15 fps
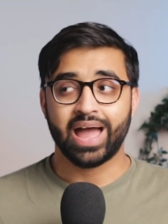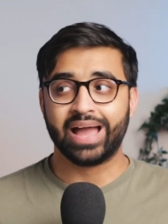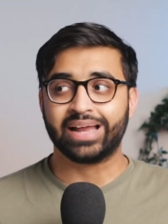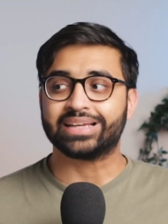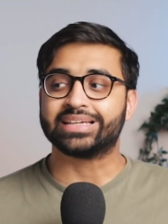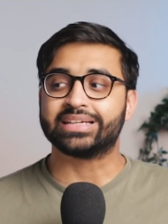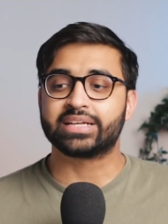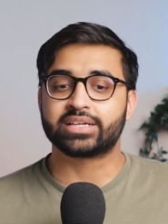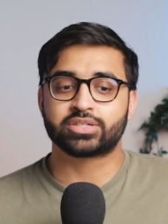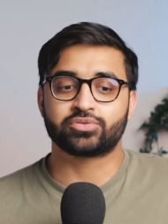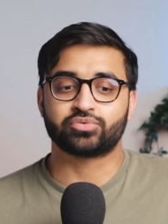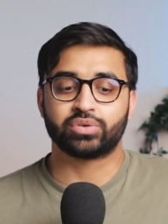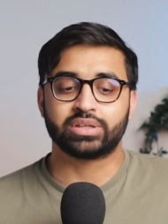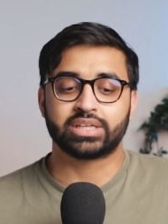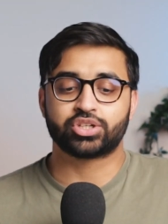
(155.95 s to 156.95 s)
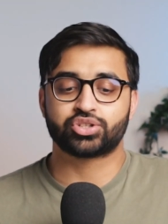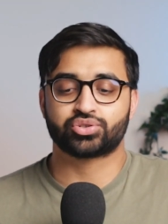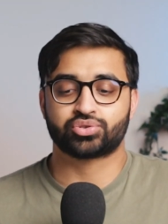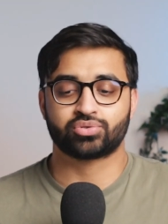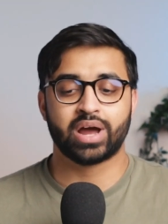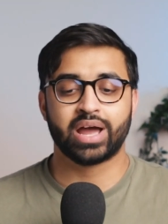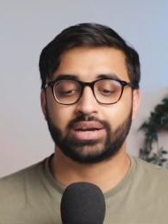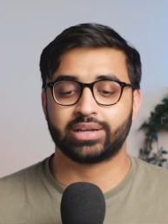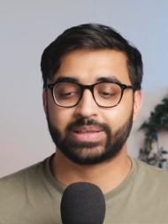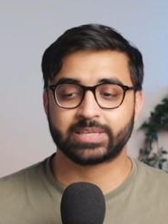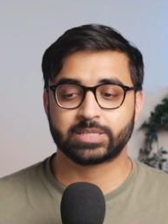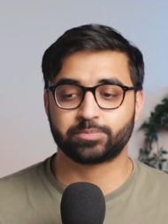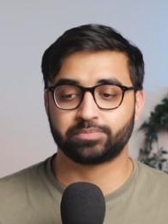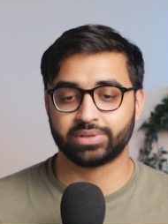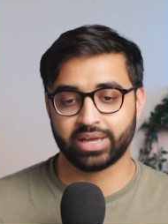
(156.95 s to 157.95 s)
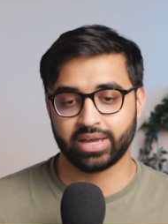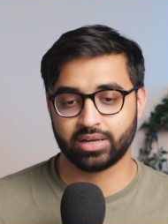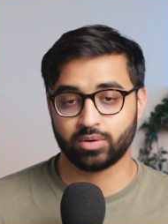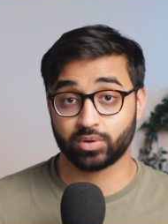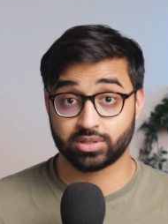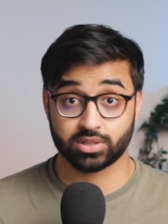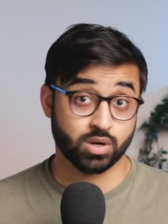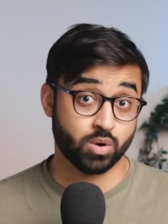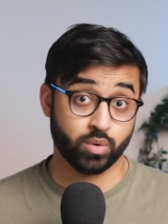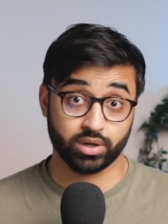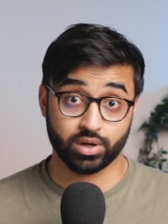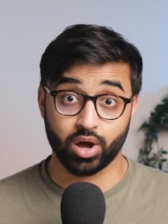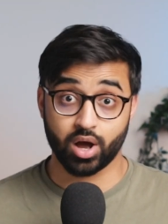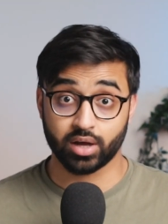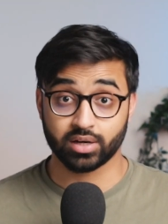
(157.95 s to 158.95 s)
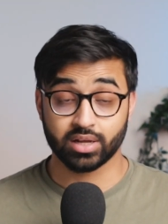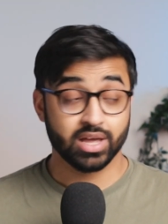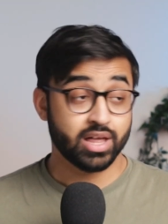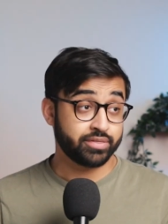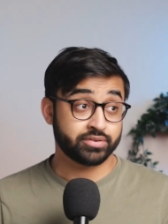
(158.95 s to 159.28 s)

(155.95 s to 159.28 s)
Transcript: and he doesn't really try to explain what's going on.